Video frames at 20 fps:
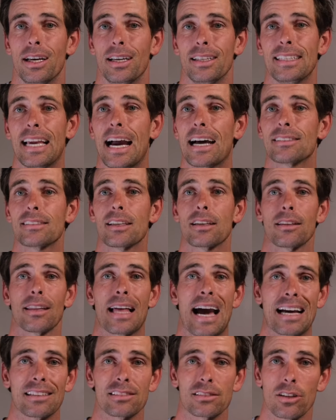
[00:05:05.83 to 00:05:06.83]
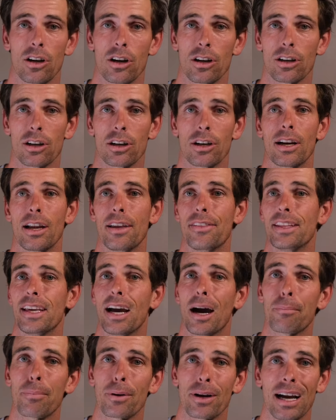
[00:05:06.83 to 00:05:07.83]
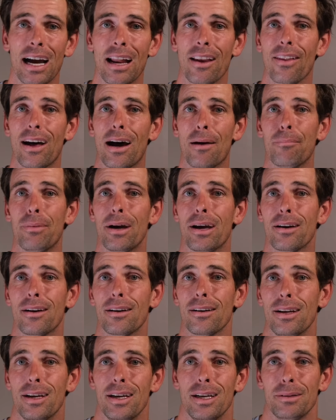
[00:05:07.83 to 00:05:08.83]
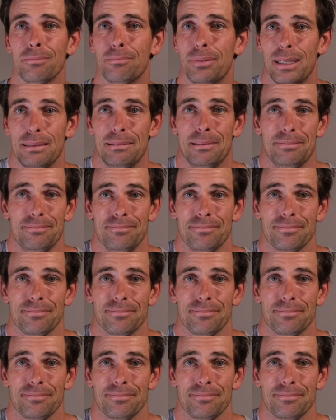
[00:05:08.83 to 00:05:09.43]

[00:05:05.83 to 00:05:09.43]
Yeah, it's going to last longer and the upper got a lot better, but